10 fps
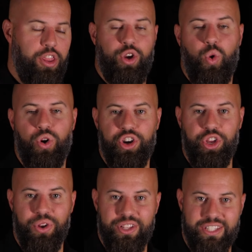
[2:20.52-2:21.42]
The corner
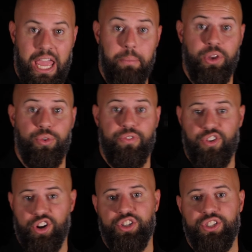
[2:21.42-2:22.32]
units can be
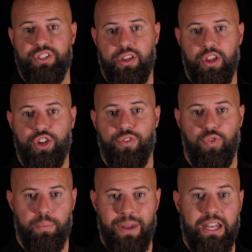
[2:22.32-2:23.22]
reversed to
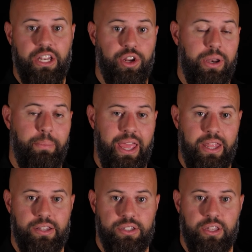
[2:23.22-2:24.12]
form 90-degree
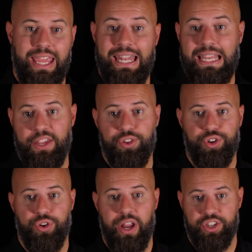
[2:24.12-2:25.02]
bends in either
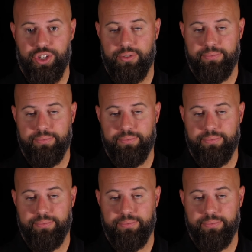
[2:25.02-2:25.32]
direction.